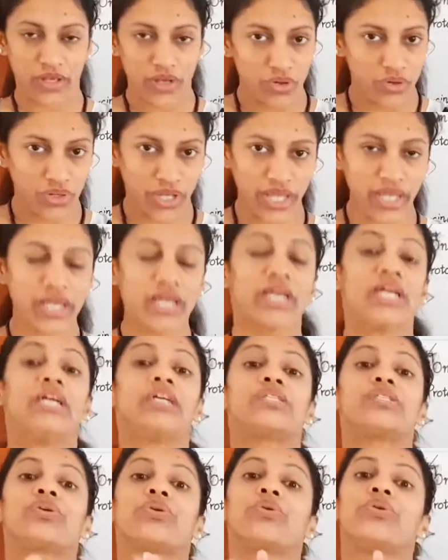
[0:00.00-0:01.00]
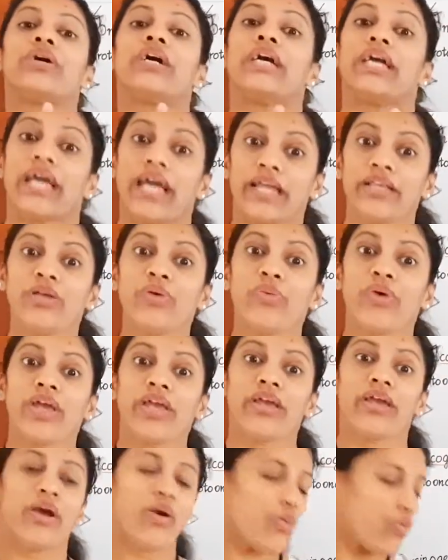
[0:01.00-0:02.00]
Okay, so
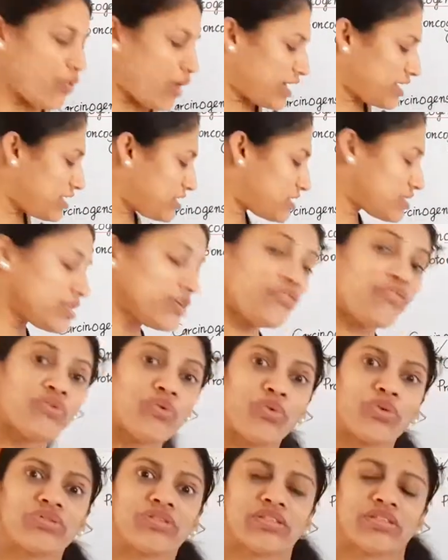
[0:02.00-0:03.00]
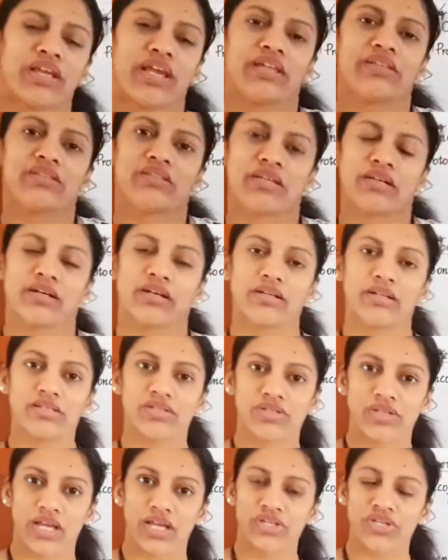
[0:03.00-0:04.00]
anyway, what is the fourth stage, third
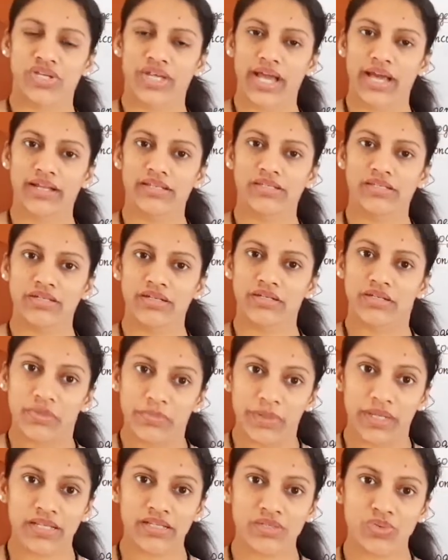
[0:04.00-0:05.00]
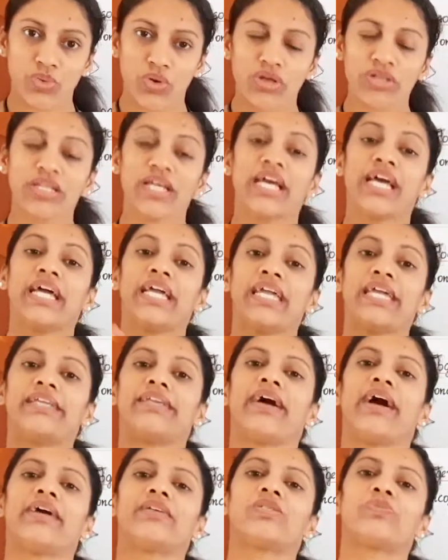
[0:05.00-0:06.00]
stage cancer? It means what? It
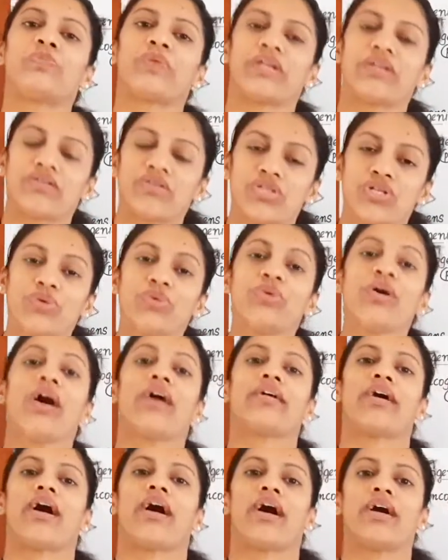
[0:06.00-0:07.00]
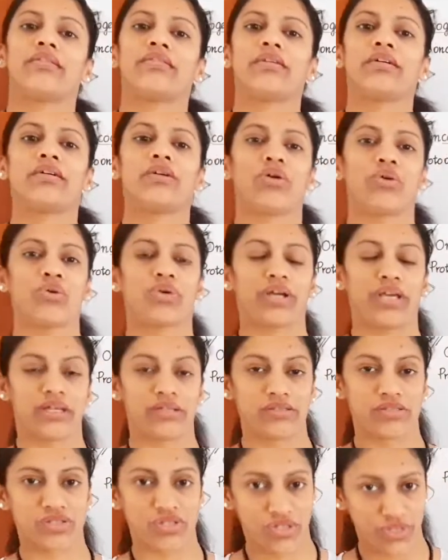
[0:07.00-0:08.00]
has spread to the other
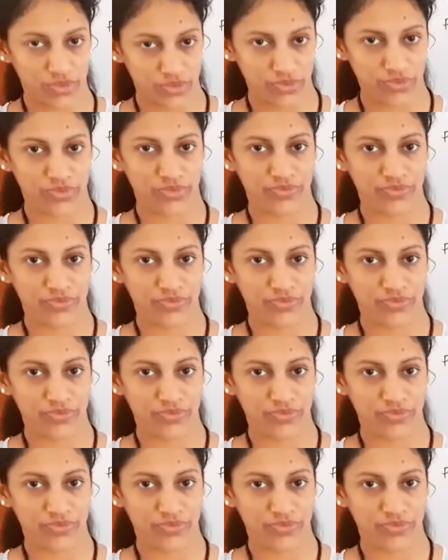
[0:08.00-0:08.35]
organs too,